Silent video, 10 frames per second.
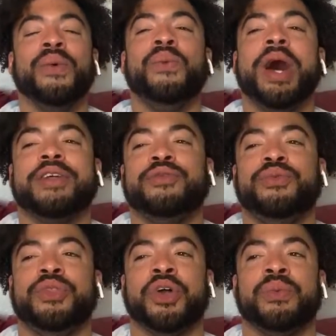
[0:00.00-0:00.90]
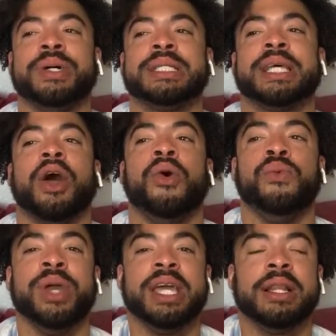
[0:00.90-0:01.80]
What if there was like a
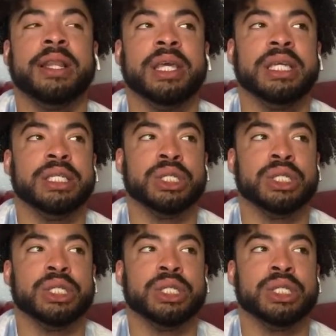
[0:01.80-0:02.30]
weekly